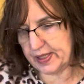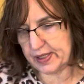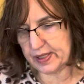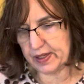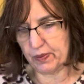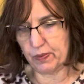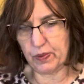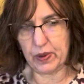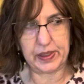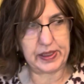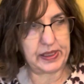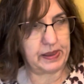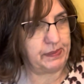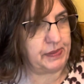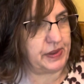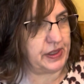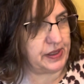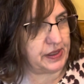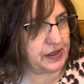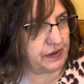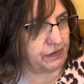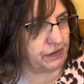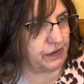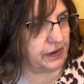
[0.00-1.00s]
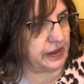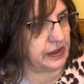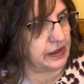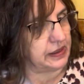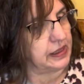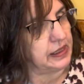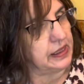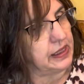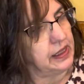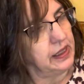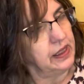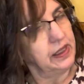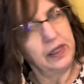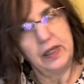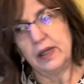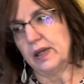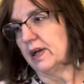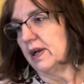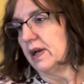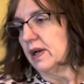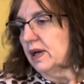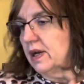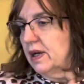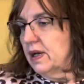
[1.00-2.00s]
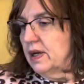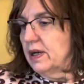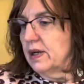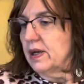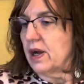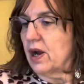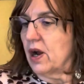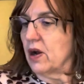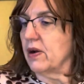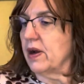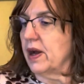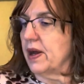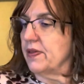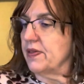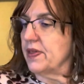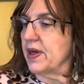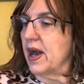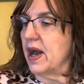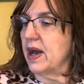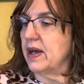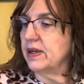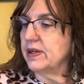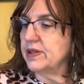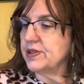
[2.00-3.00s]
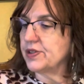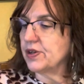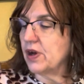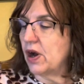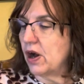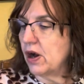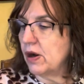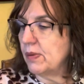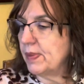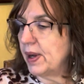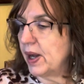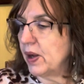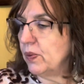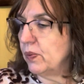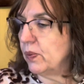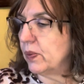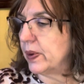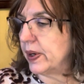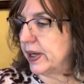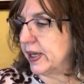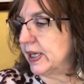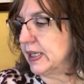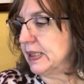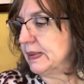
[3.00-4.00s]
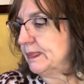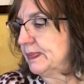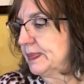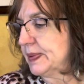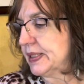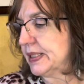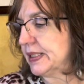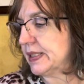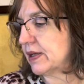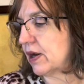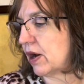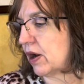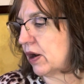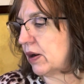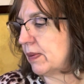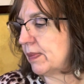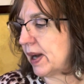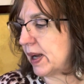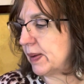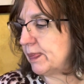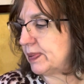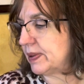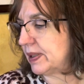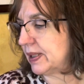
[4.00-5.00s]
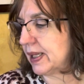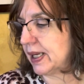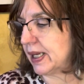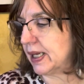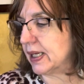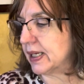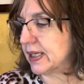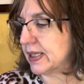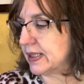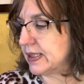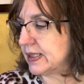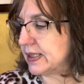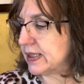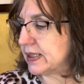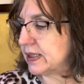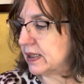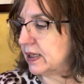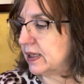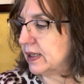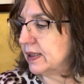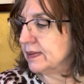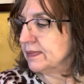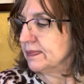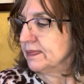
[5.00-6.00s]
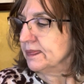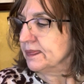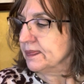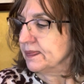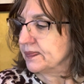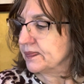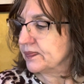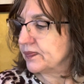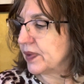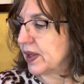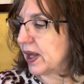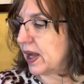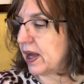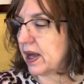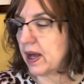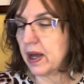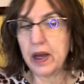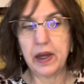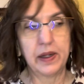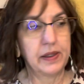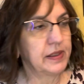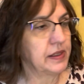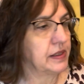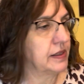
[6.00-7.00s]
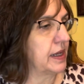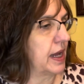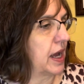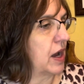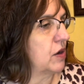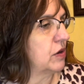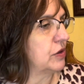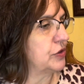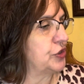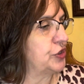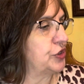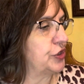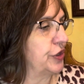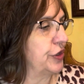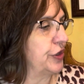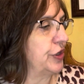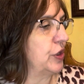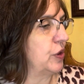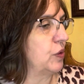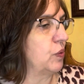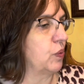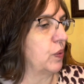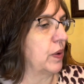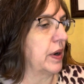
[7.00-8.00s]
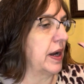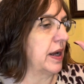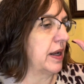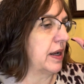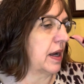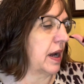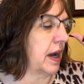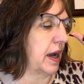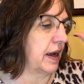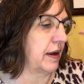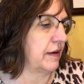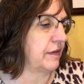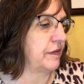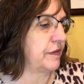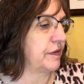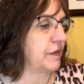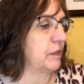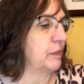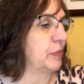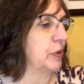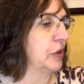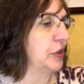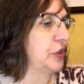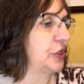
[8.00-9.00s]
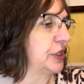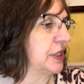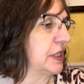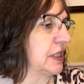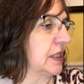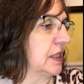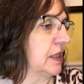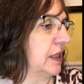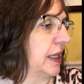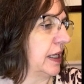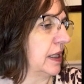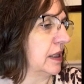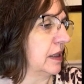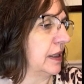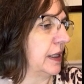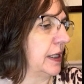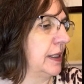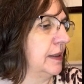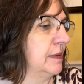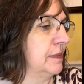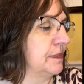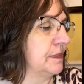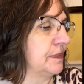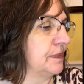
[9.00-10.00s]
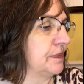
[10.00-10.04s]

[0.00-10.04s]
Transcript: I want something different. All right, that is all my WIPs, all my plans. And now I'll show you what I've purchased lately.